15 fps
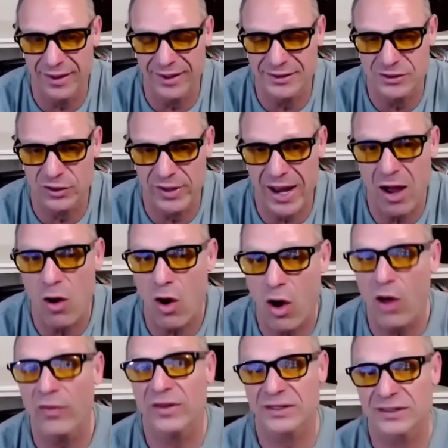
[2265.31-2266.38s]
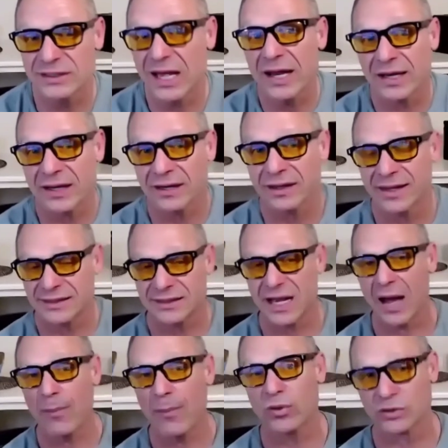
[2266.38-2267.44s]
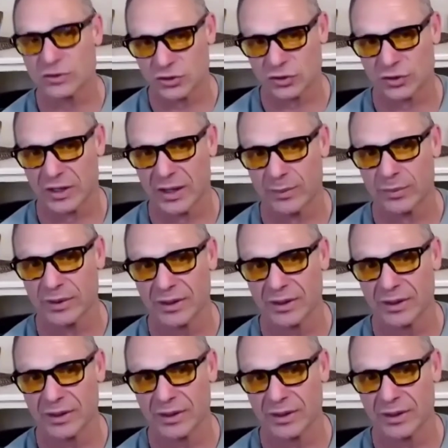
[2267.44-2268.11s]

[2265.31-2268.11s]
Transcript: And so now all of a sudden, this couple's trip